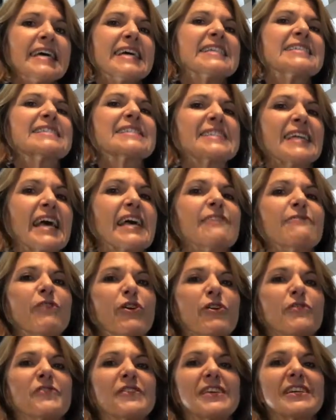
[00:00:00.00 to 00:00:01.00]
and save
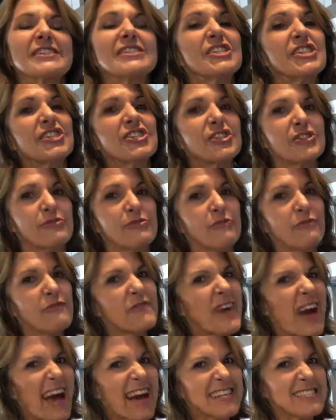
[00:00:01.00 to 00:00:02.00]
on the additional
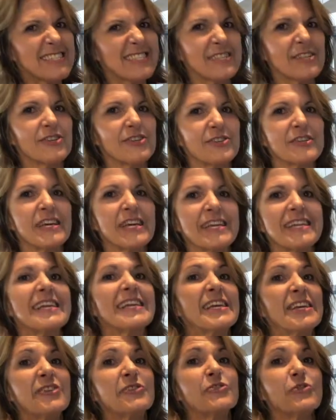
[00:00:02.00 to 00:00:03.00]
fats that you get
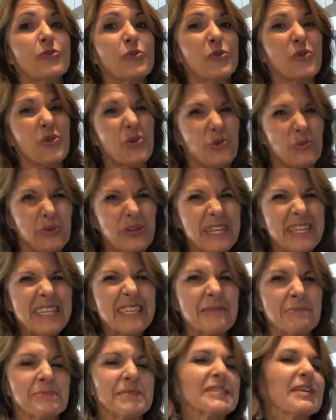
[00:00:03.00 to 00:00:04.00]
in your
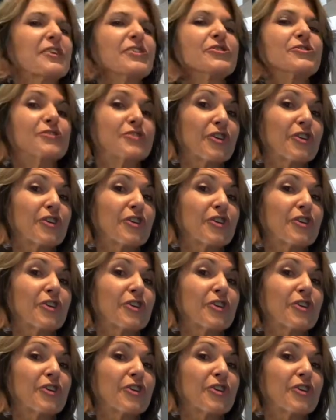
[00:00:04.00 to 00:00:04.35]
creams that you